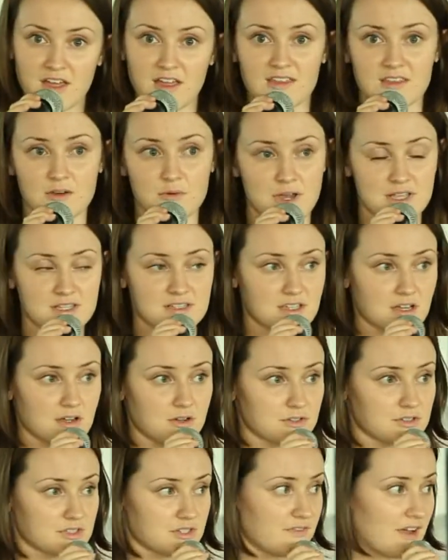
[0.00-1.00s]
the west
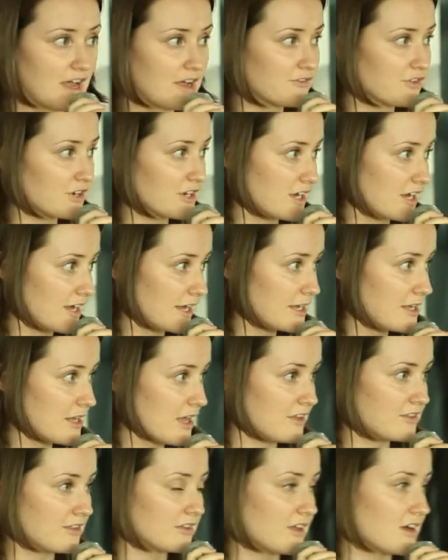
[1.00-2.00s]
coast of Africa,
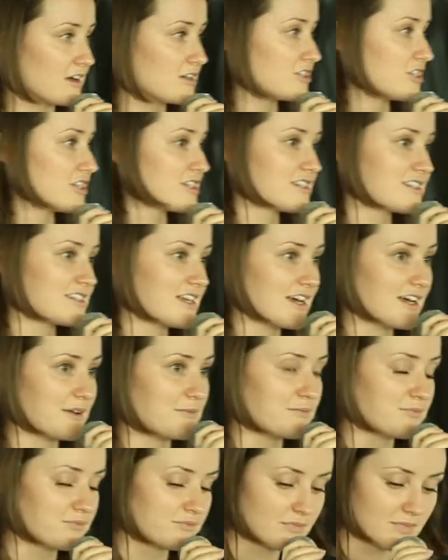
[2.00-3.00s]
the largest
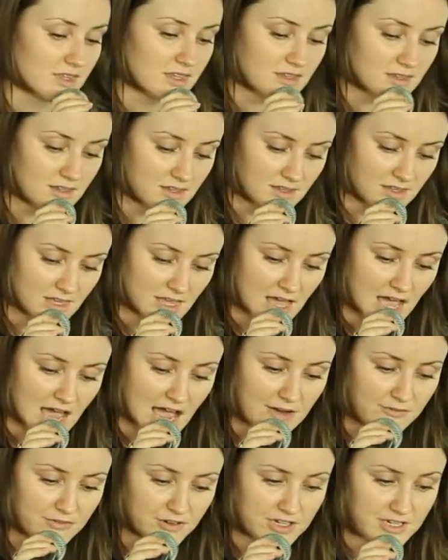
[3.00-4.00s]

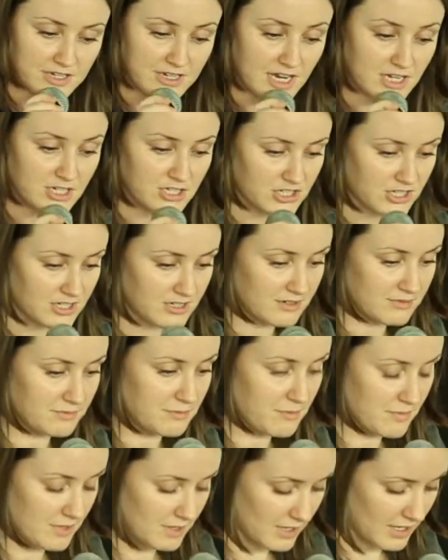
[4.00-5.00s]
African nation
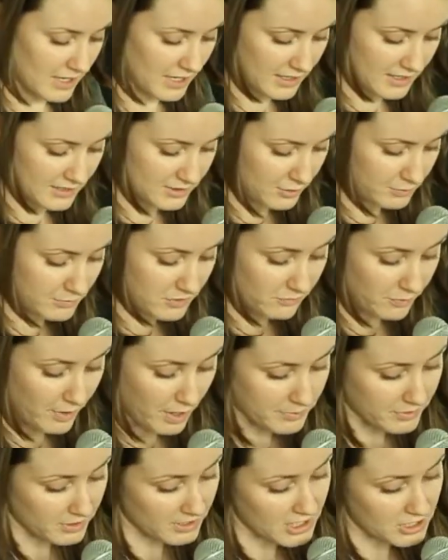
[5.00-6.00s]
in terms of
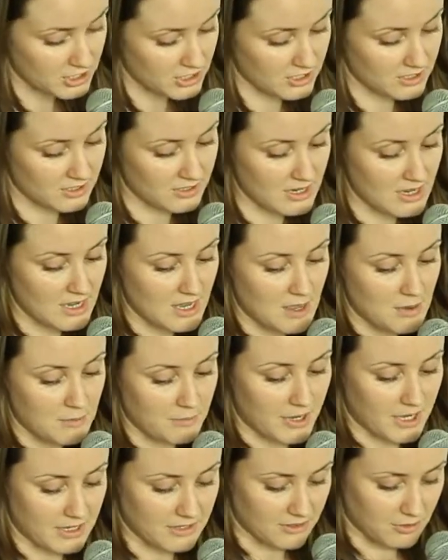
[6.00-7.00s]
population.
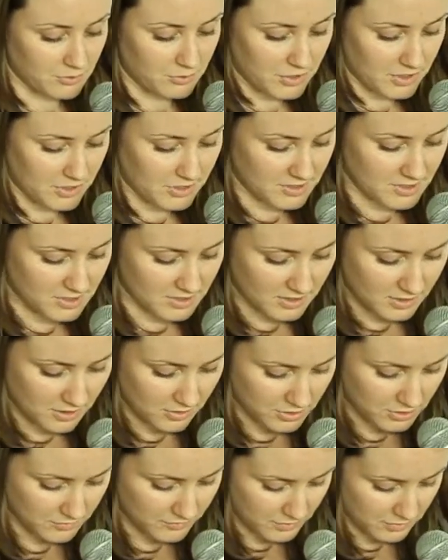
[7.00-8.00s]
But the words
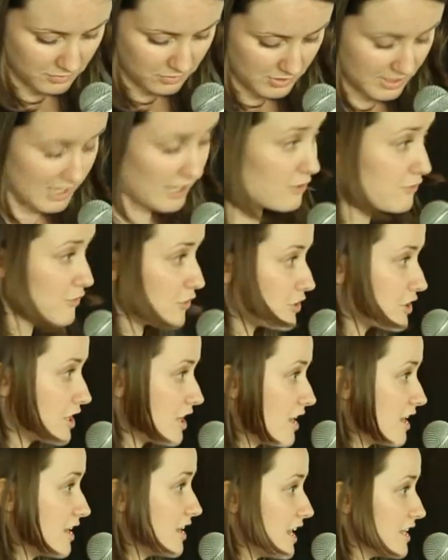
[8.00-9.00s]
Kosovo, California,
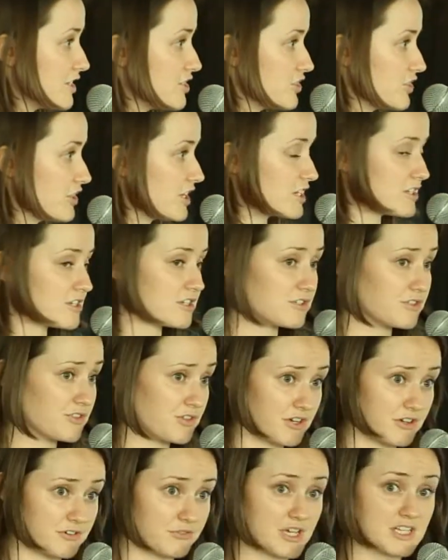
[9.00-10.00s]
and Nigeria to
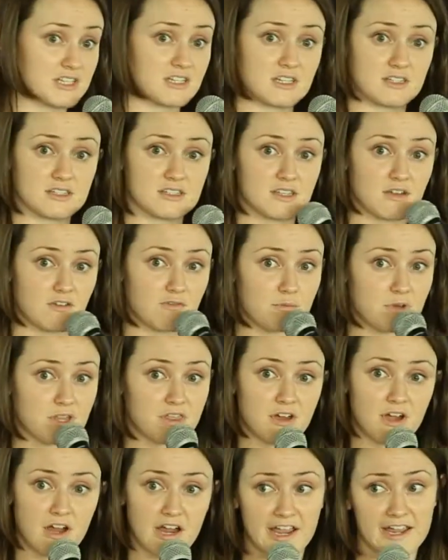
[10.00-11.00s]
the residents of
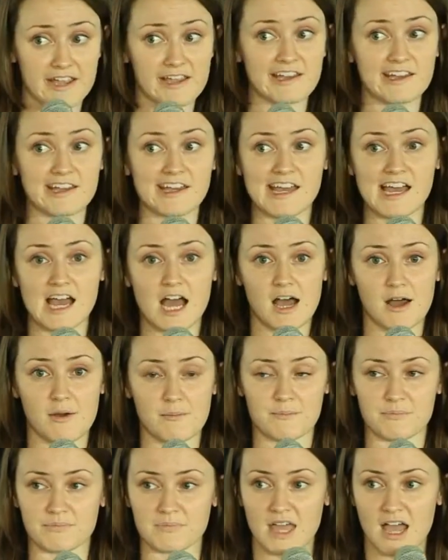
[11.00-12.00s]
Mathare
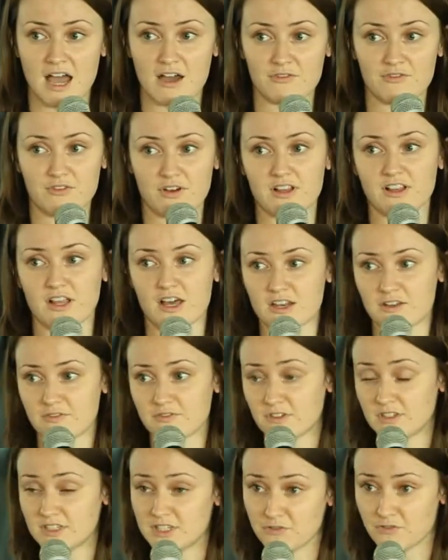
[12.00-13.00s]
have a lot of
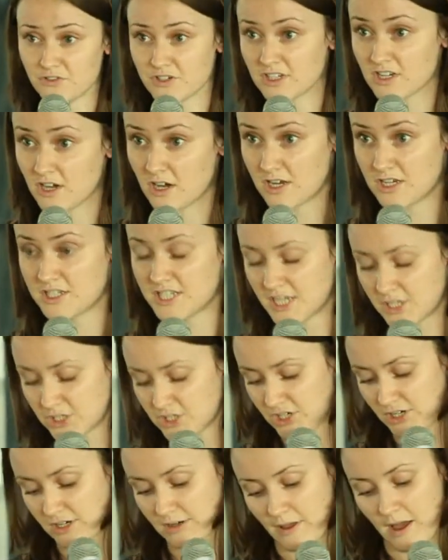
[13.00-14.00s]
different
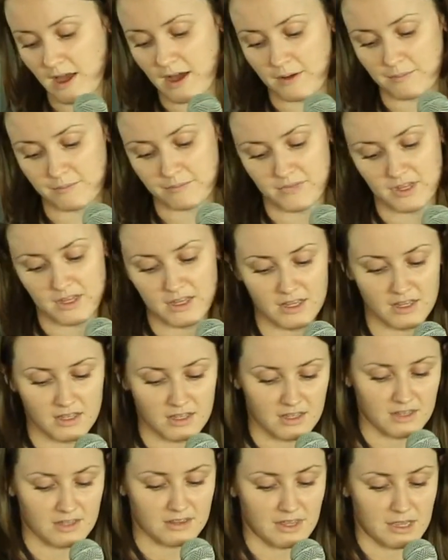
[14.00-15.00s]
connotation.
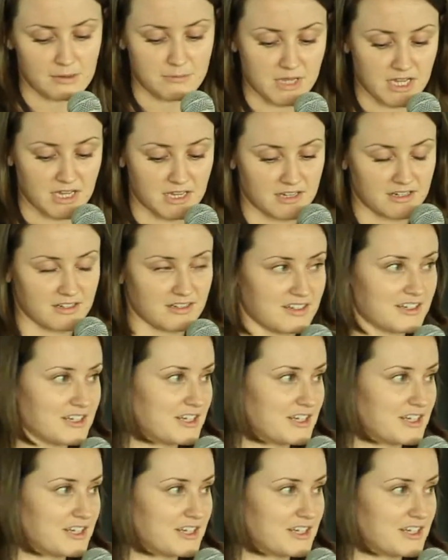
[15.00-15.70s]
They mean,